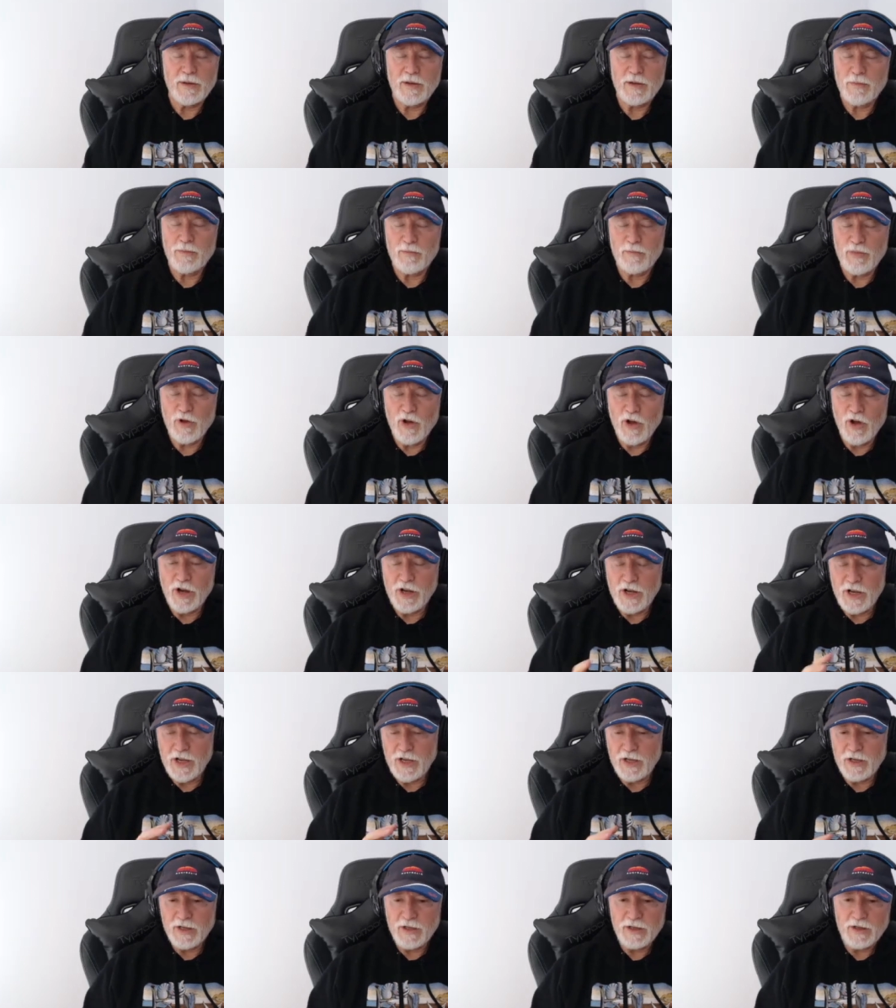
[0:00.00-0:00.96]

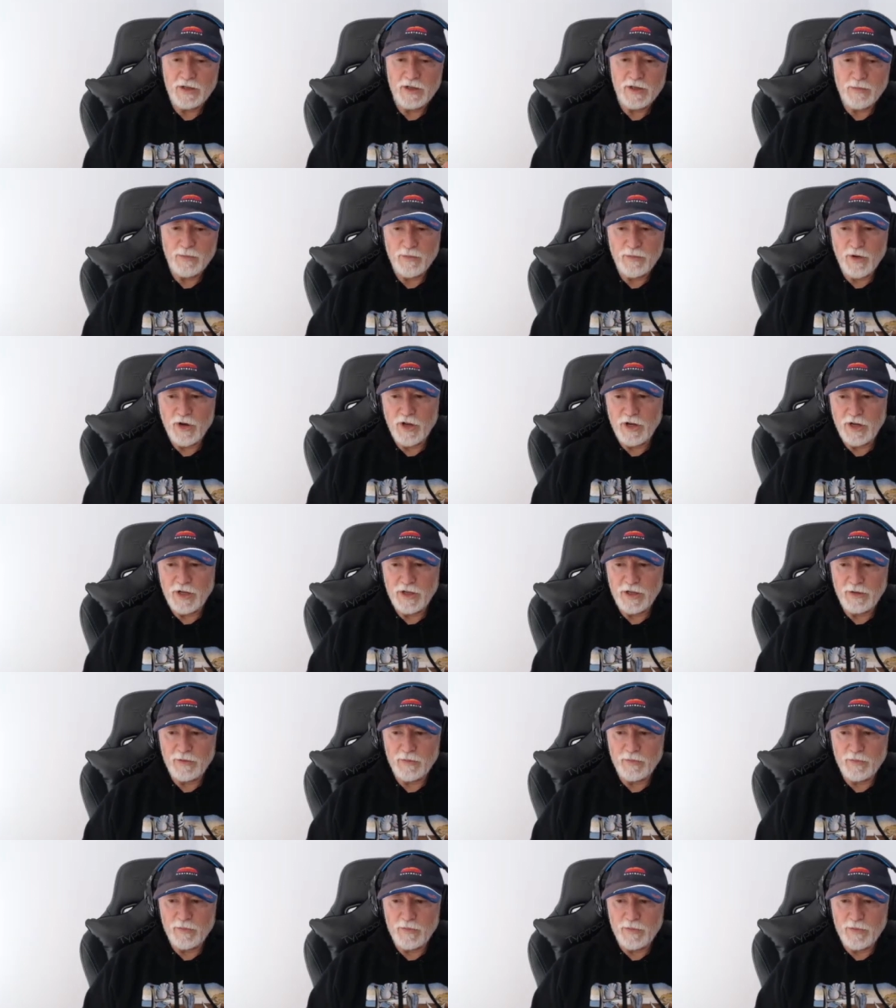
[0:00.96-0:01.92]
combining combining
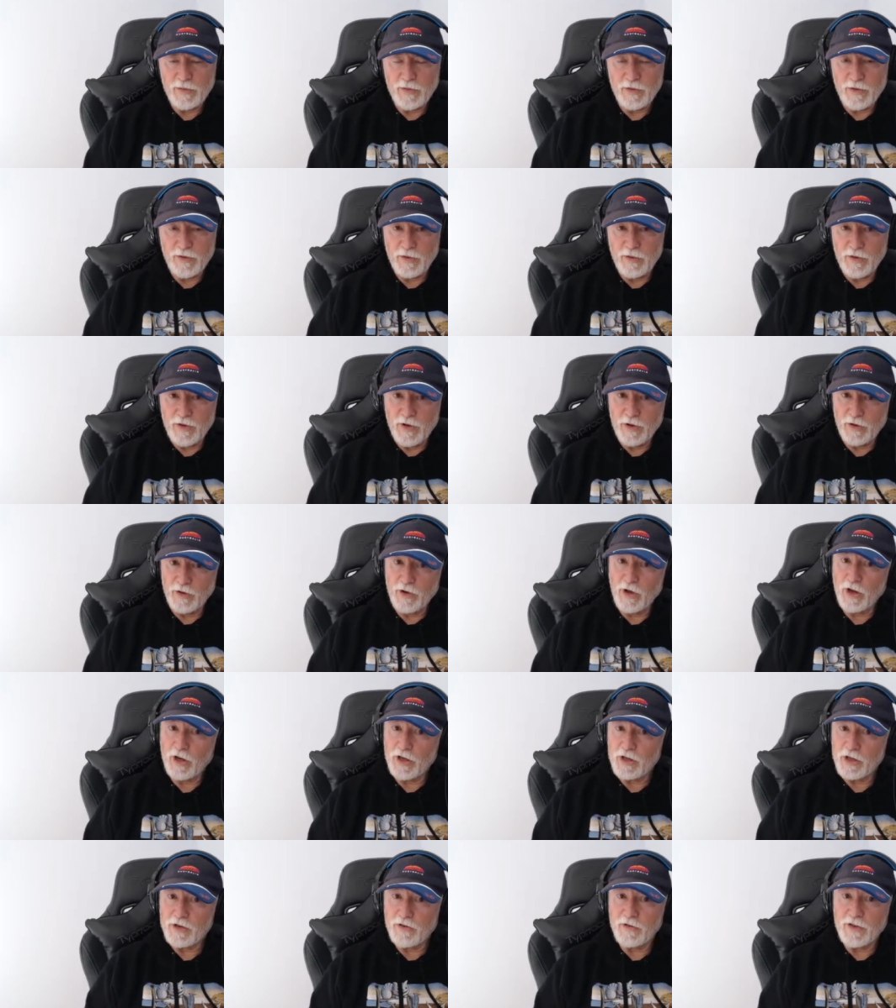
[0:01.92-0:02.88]
your
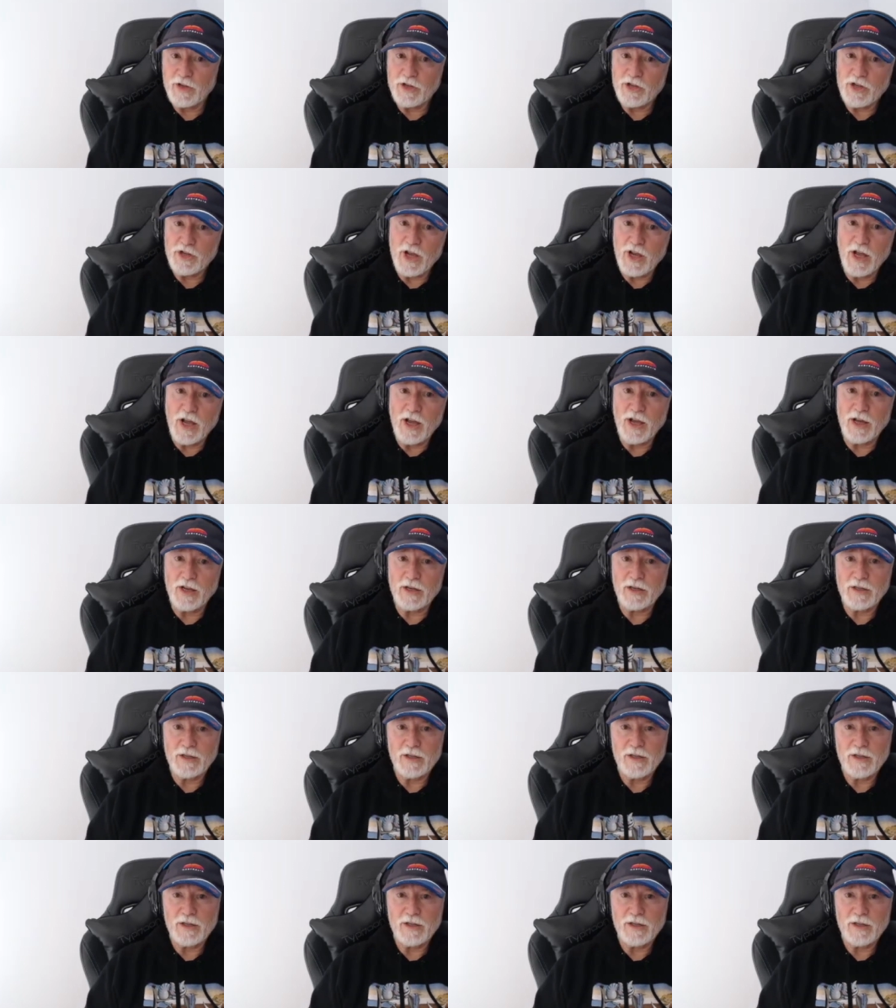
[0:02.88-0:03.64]
knowledge of the chart,